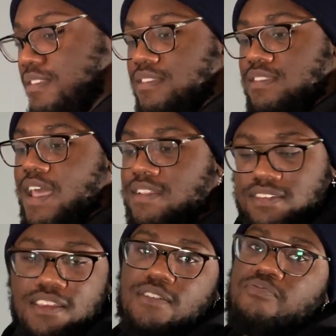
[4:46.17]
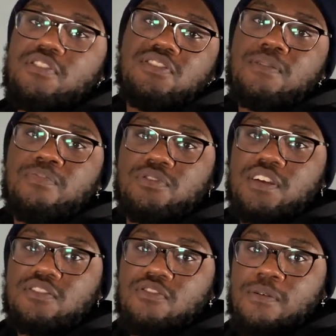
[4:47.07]
That's it. Pretty simple thing
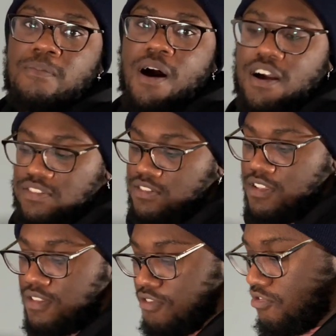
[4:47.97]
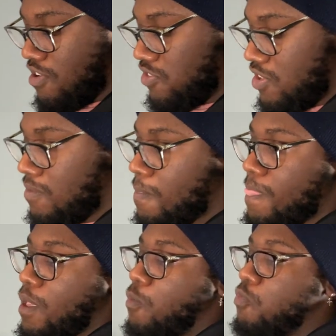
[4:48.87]
to unbox. Nothing crazy.
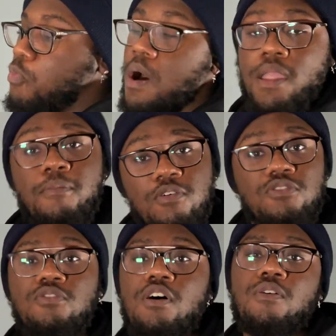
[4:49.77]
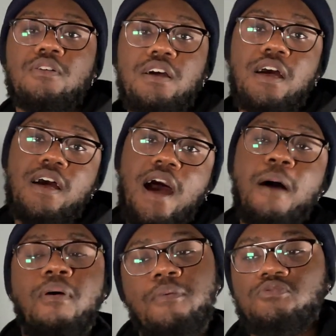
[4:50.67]
What I am going to do though, I
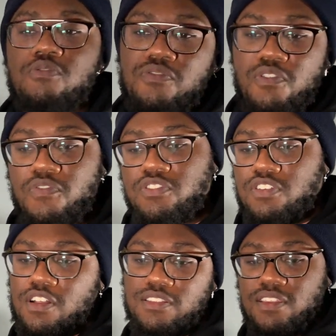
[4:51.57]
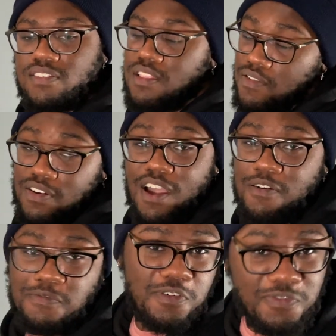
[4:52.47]
promise you a review for those other things I never got a
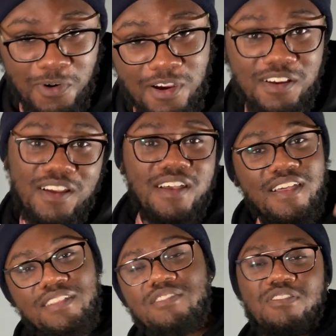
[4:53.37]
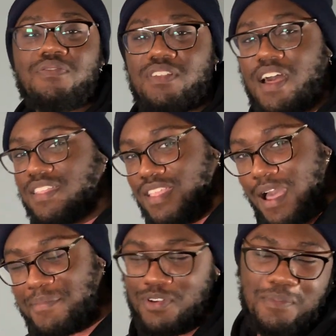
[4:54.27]
review for. There's a reason for that.
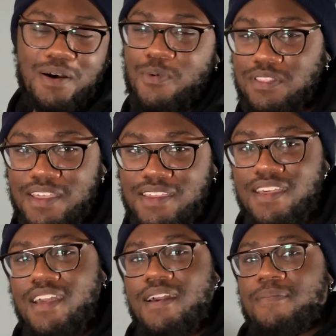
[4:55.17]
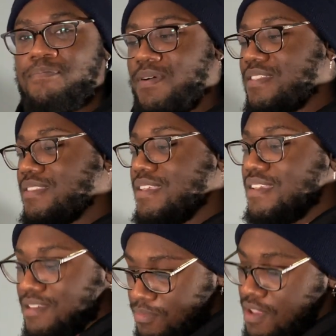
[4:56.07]
I'm gonna talk about it one day. But these,
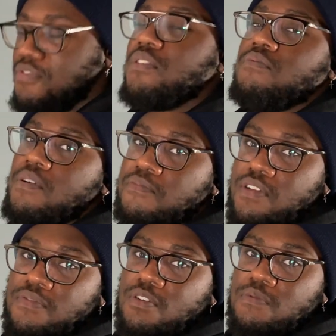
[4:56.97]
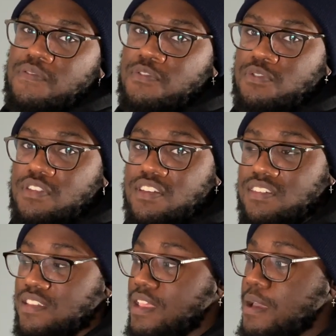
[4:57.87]
I'm definitely gonna review this,
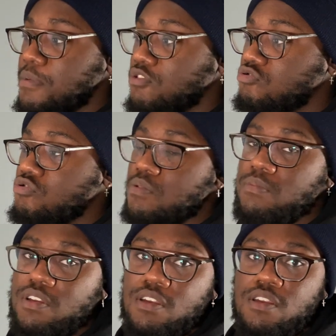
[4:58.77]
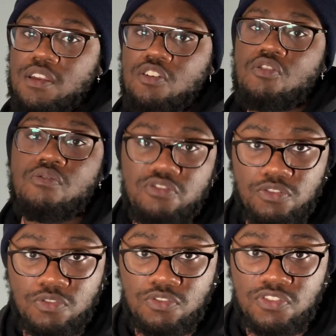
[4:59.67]
as I am extremely curious
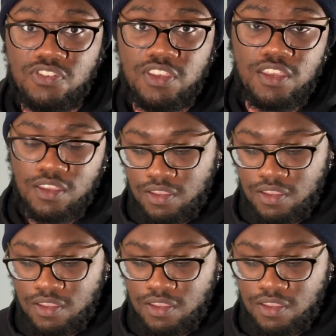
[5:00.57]
to see